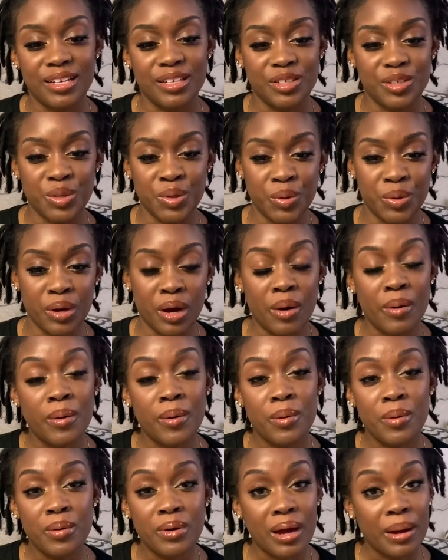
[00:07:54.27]
you
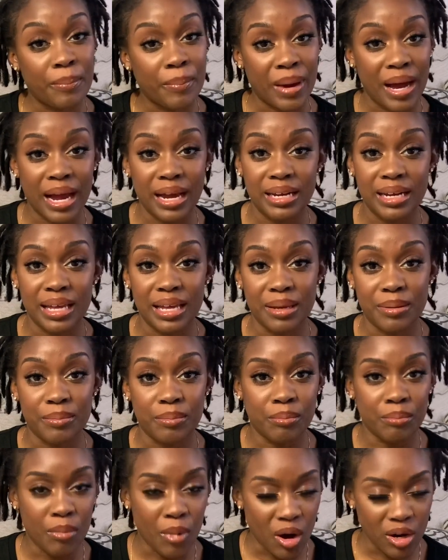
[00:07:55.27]
go combining
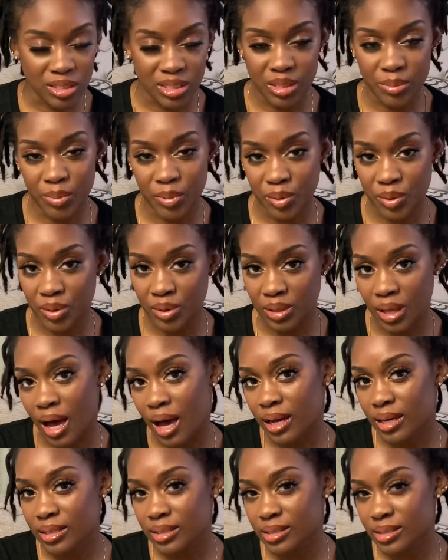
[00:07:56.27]
multiple
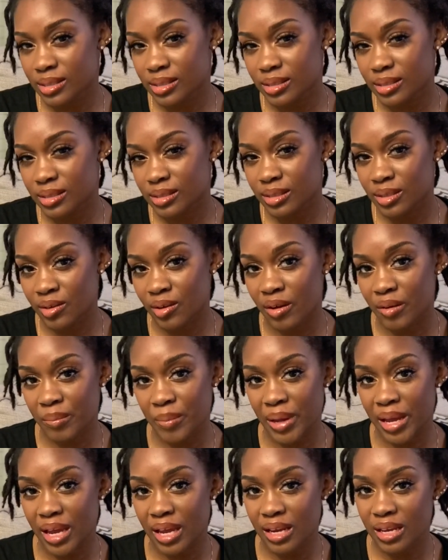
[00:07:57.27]
locks. You know what I
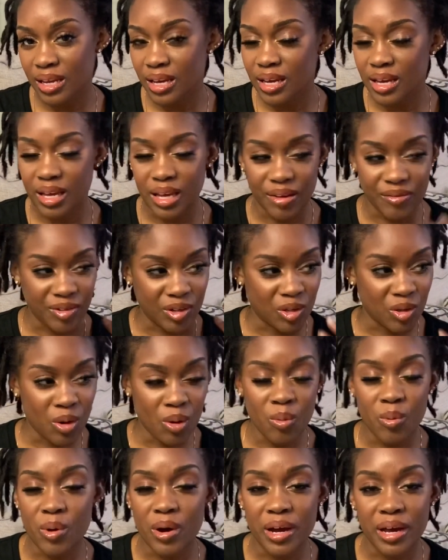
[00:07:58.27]
mean? If you're doing
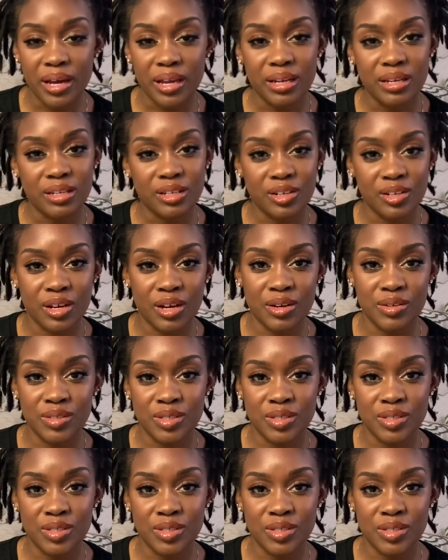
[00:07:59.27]
one, you know,